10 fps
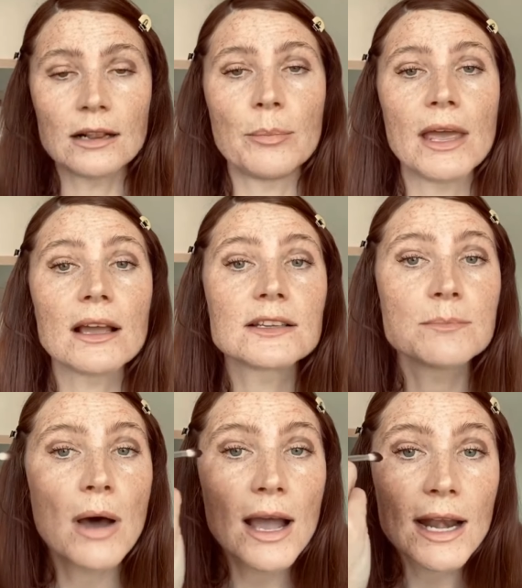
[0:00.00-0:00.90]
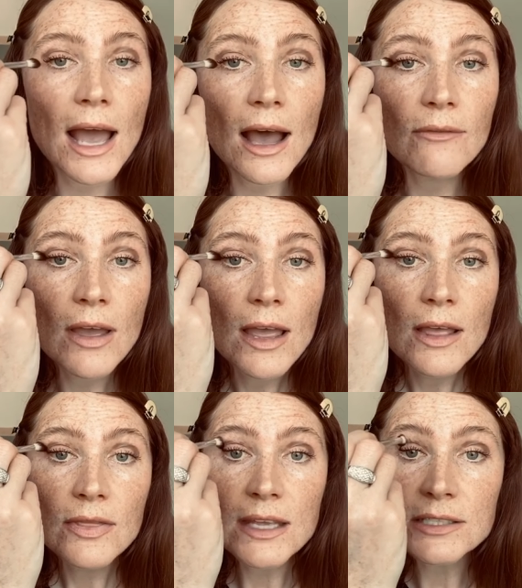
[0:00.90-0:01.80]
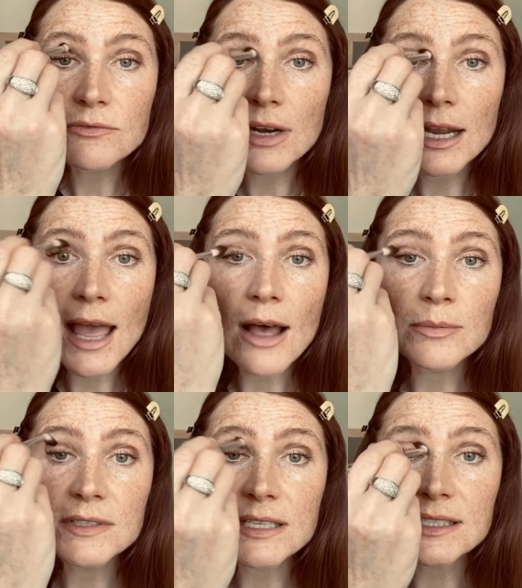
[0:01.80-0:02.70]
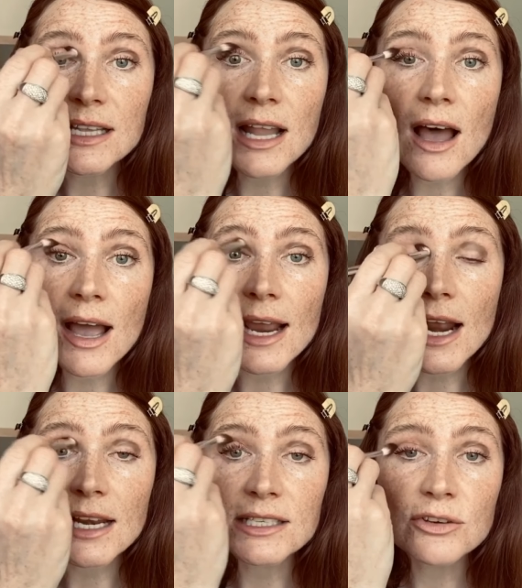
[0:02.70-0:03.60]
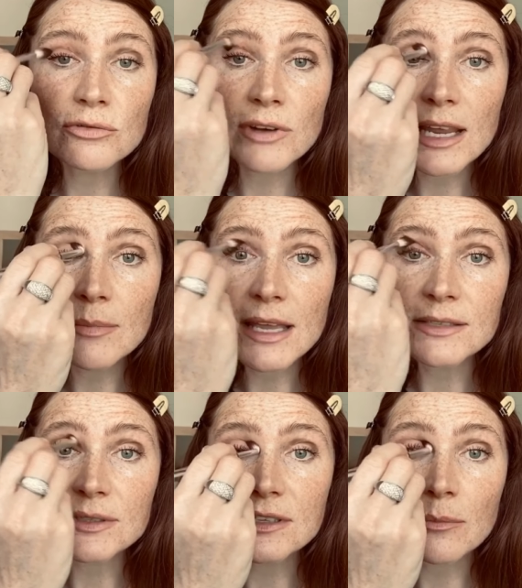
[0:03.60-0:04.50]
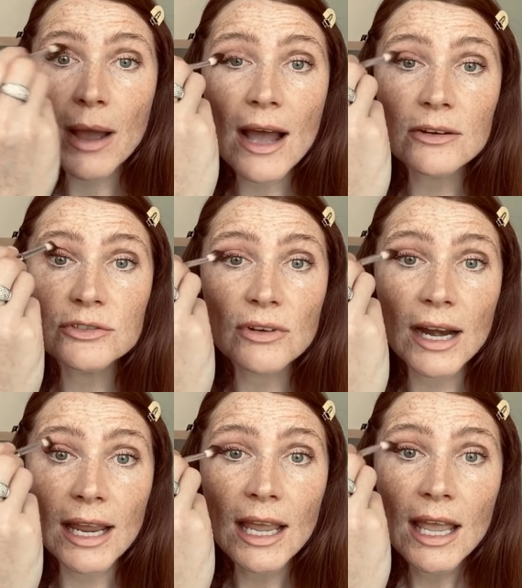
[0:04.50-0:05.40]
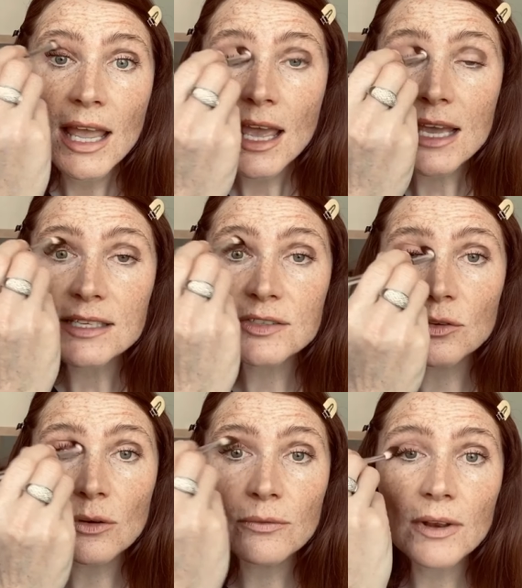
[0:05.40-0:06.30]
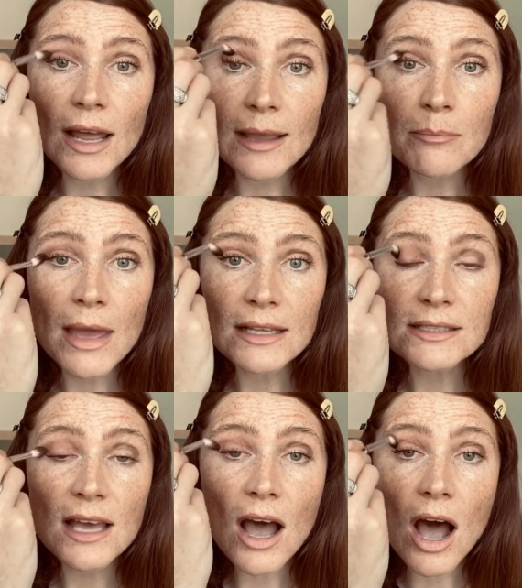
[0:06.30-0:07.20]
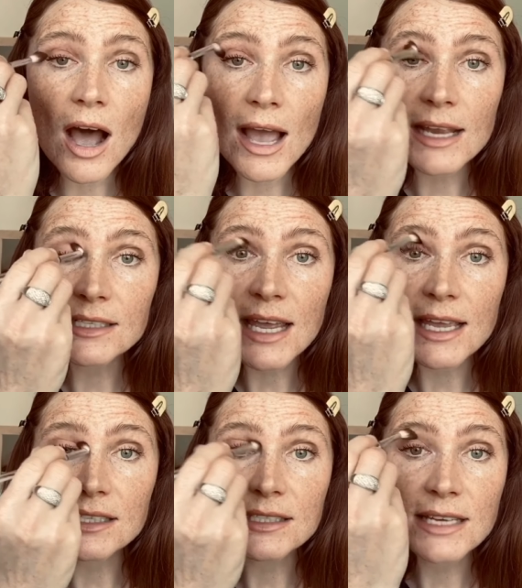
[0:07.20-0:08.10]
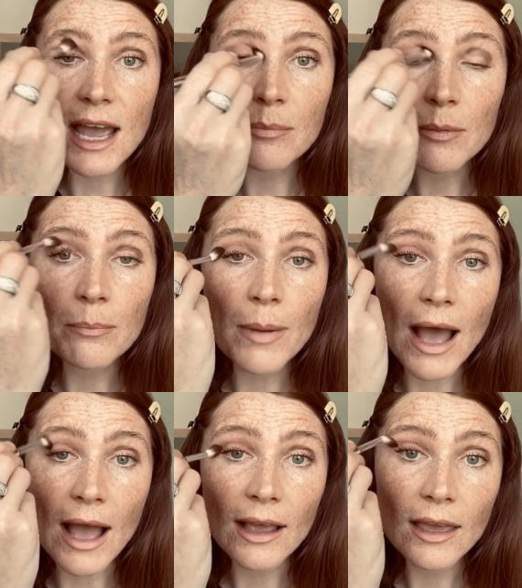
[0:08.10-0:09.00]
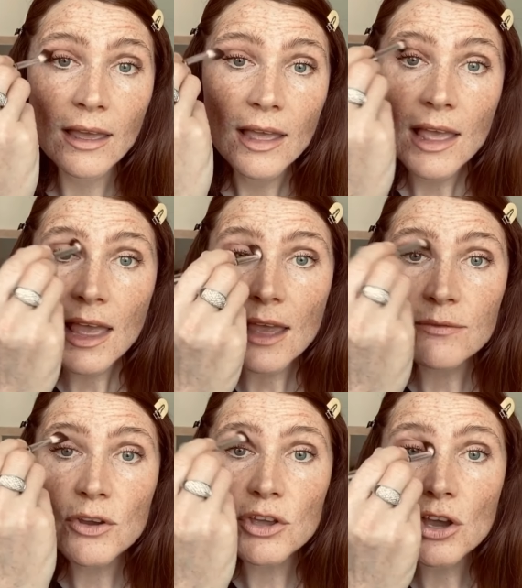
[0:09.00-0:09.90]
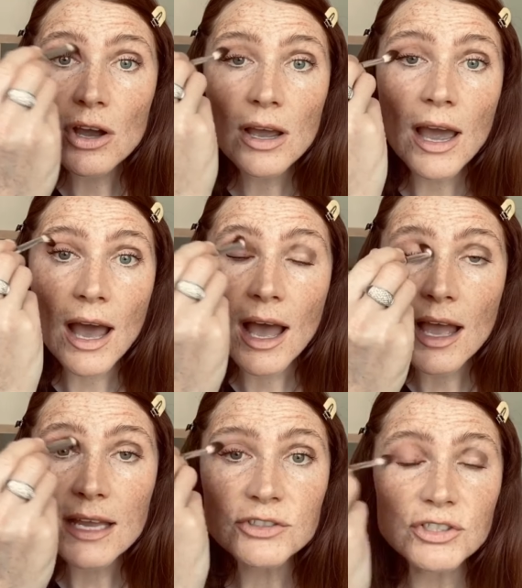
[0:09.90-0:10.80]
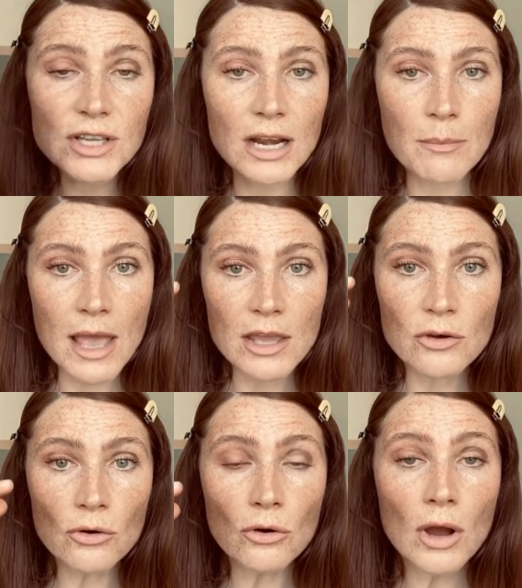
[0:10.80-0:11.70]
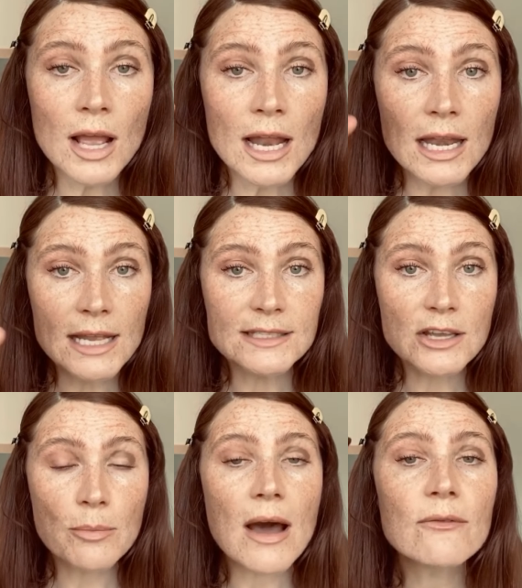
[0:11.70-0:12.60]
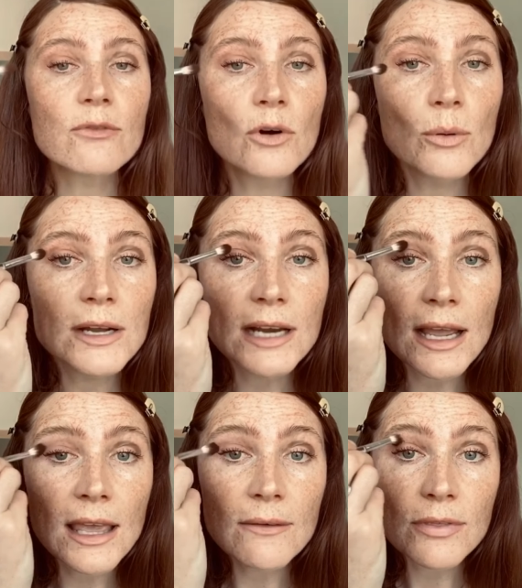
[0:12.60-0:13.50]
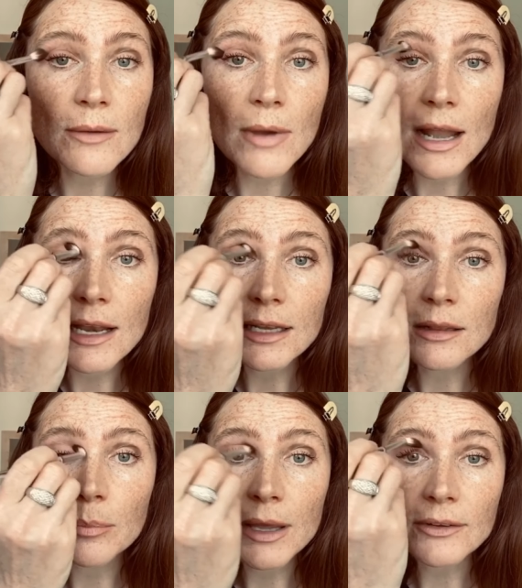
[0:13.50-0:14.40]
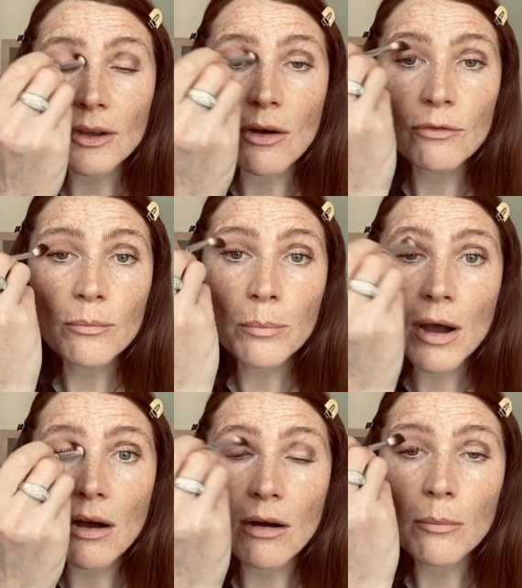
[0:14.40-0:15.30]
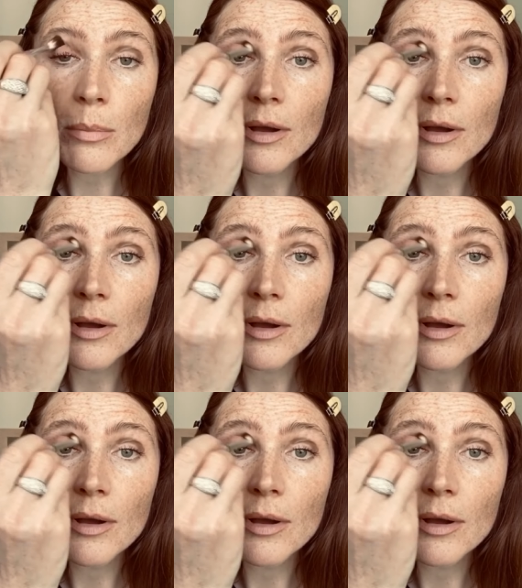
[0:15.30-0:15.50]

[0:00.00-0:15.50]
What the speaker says: bit, because mine have, this really helps. This line, and it's creamy, so it's not powdery, it sort of like makes the eye take a step back. If you're younger, it's just going to make your lids come out forward and give them a little bit of pop.